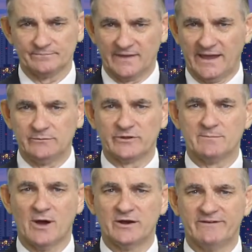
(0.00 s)
end with a
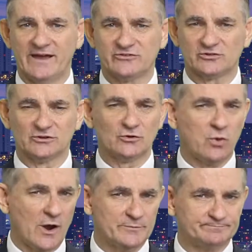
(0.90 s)
motivational
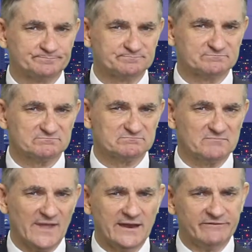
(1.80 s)
quote,
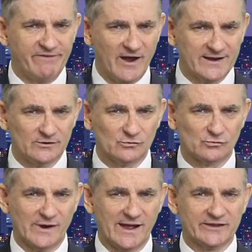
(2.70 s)
and a final
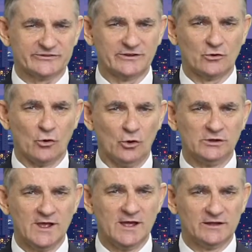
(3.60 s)
rousing
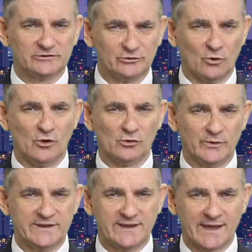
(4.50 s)
call to do all
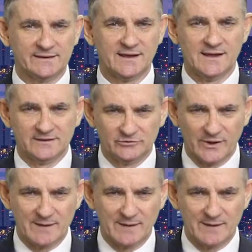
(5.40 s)
we can, do